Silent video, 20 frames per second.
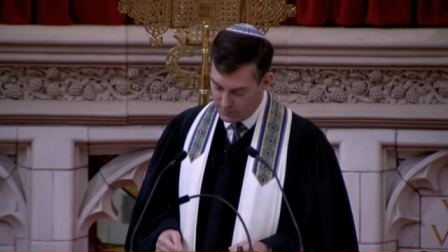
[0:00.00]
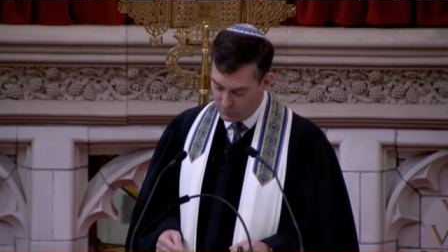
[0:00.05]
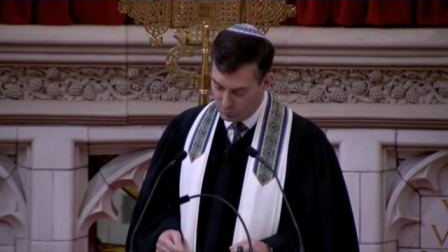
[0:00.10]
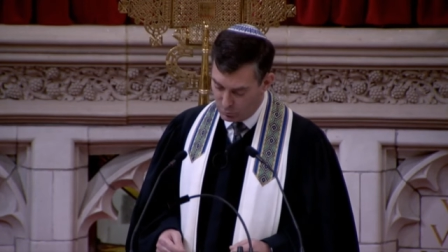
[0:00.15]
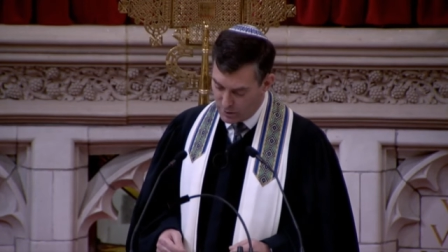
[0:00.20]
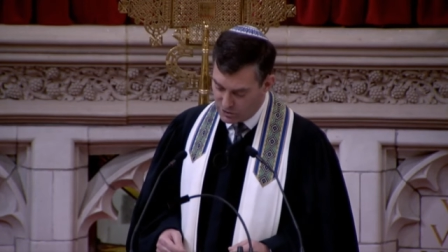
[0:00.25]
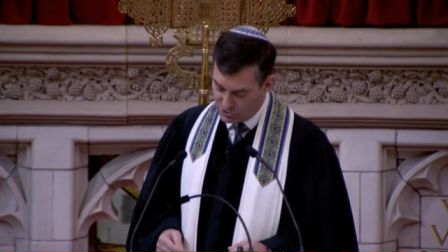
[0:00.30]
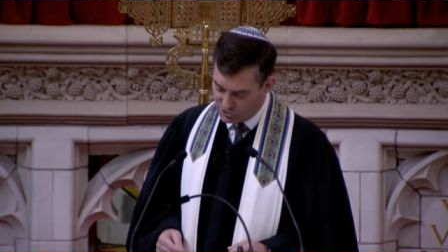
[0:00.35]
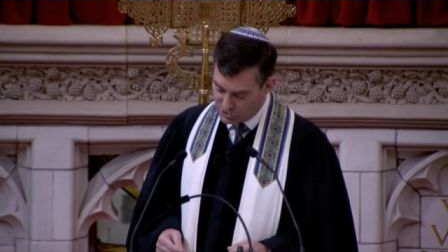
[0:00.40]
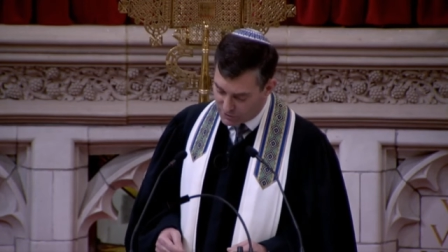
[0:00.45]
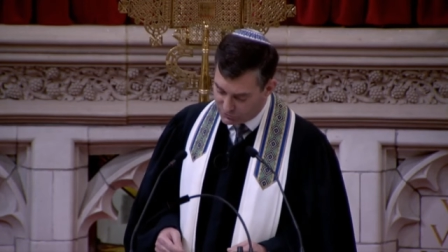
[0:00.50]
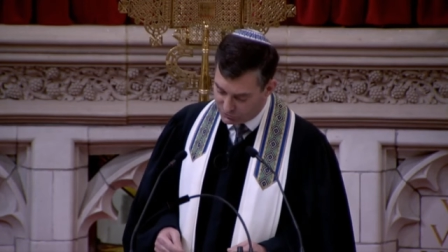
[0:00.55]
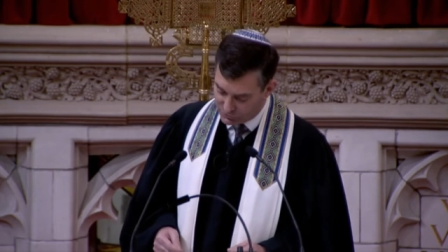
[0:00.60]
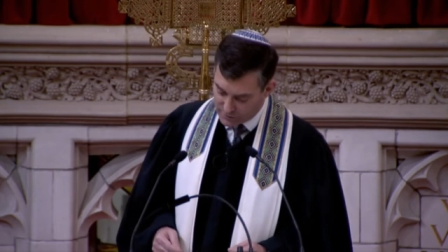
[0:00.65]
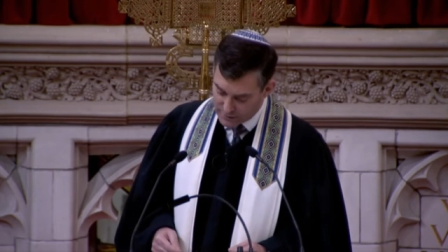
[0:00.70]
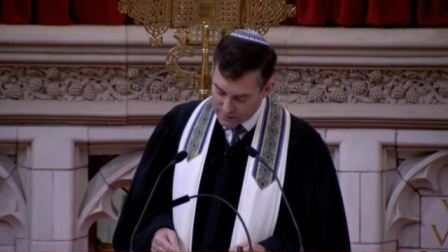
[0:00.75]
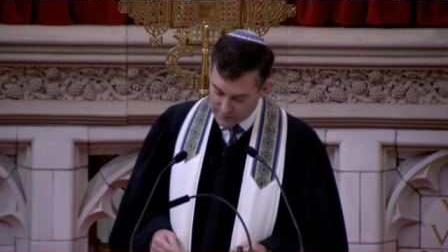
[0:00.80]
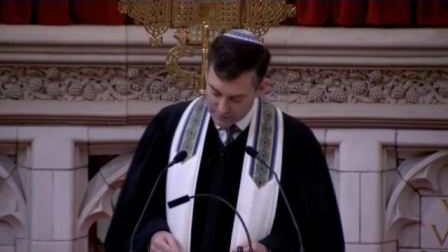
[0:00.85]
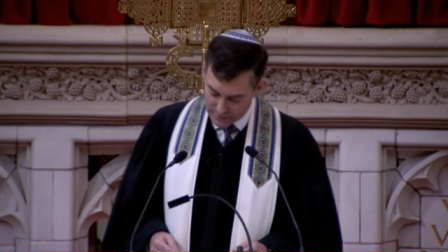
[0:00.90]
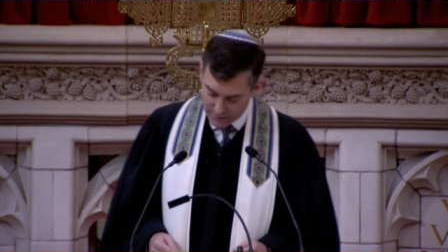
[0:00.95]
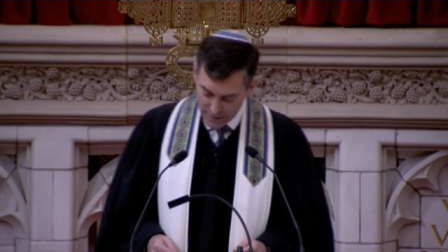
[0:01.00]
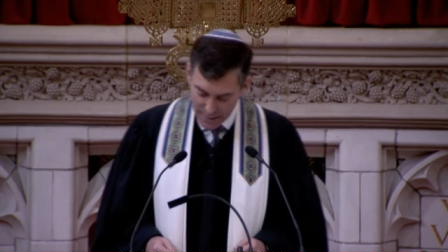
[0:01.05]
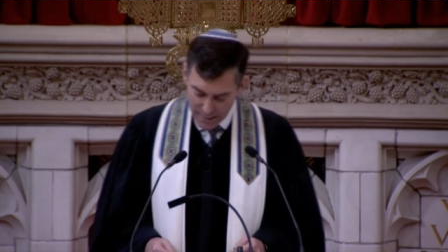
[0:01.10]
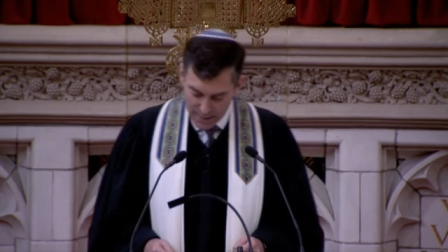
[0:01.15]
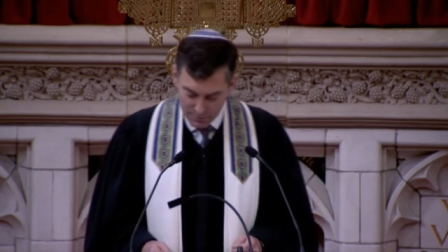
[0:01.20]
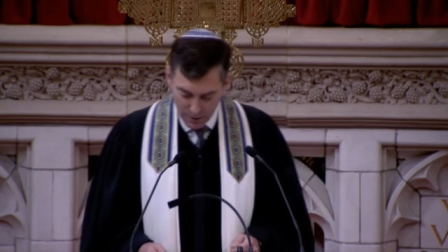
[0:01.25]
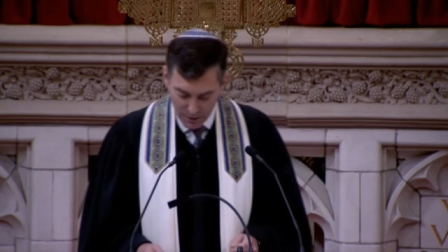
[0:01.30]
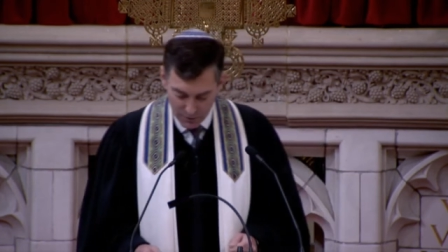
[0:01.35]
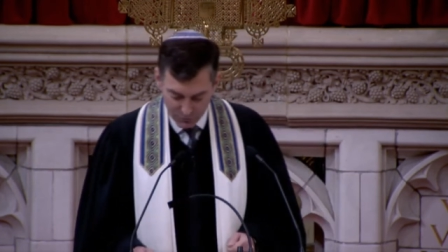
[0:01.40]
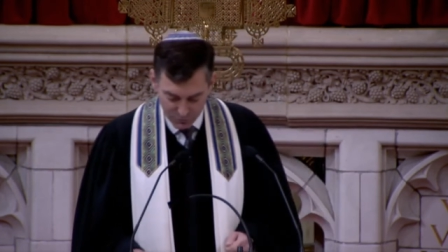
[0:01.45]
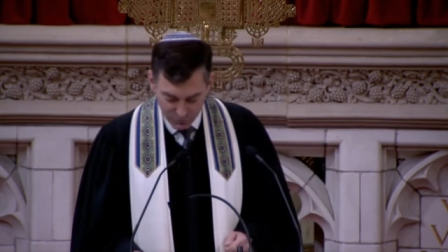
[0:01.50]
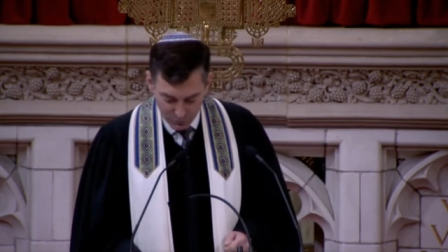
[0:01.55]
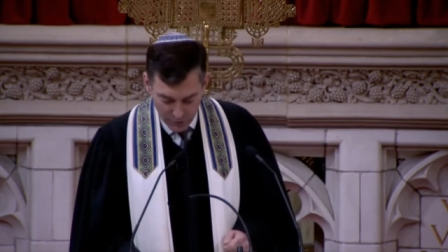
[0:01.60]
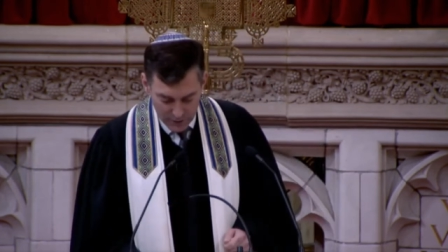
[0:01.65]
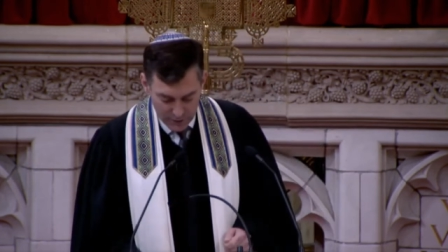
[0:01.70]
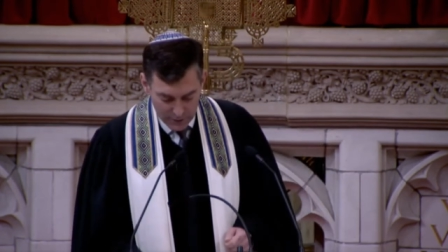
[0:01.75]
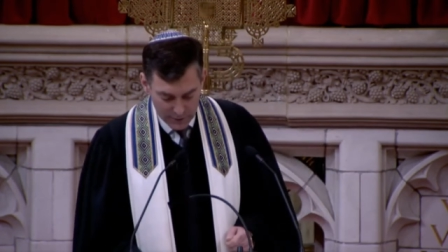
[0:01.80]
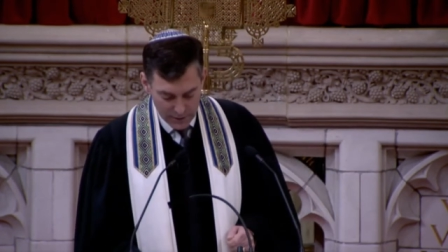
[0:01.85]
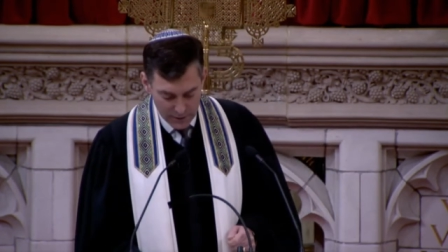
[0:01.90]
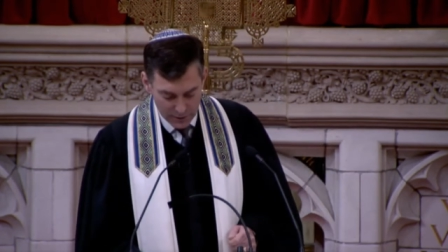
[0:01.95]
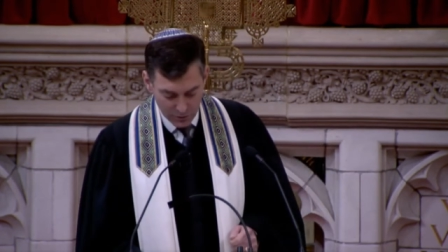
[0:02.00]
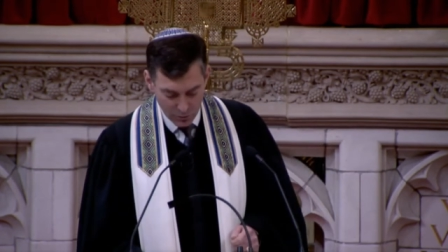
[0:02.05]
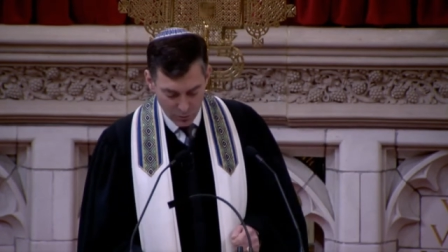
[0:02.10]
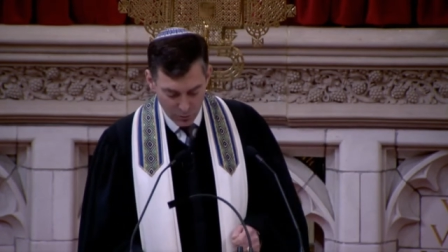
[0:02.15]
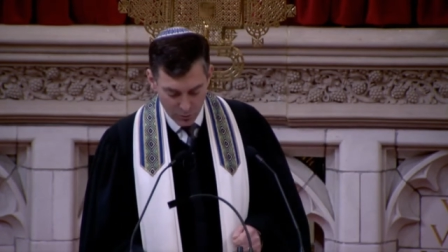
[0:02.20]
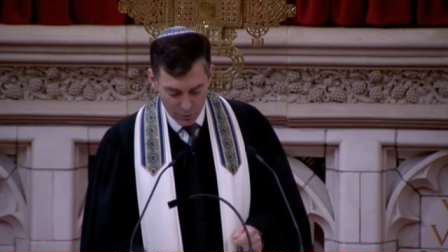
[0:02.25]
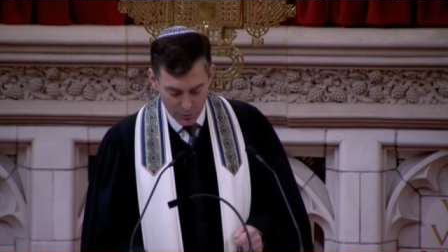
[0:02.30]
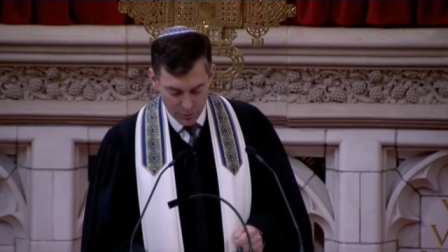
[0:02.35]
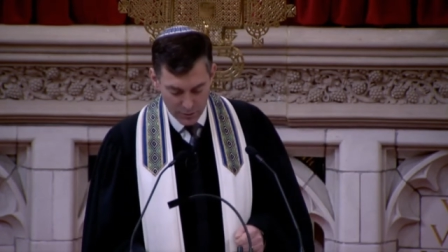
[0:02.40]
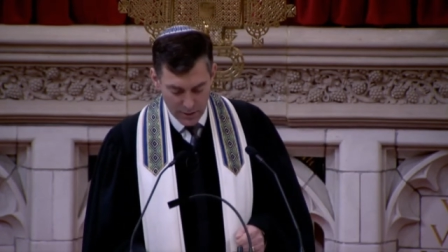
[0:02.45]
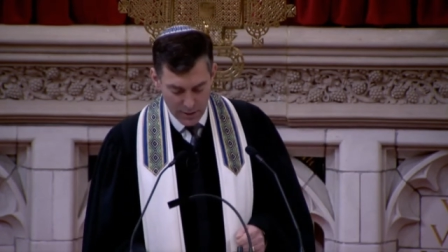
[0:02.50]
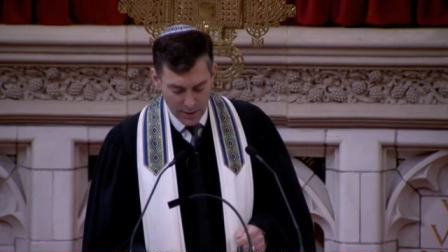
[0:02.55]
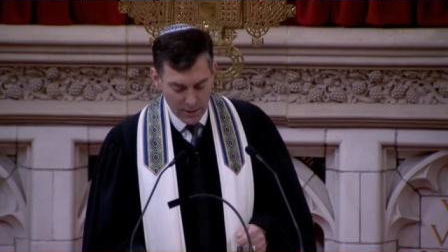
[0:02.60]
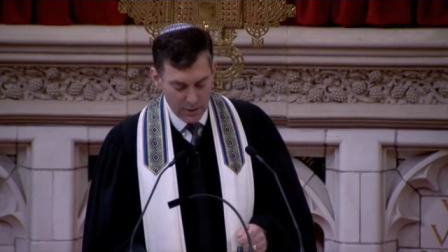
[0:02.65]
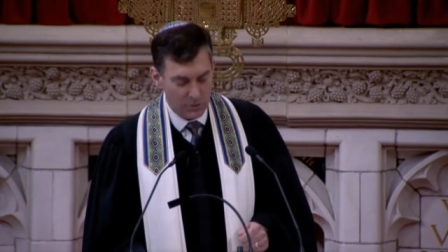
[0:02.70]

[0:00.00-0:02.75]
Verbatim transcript: we justly claim and freely accord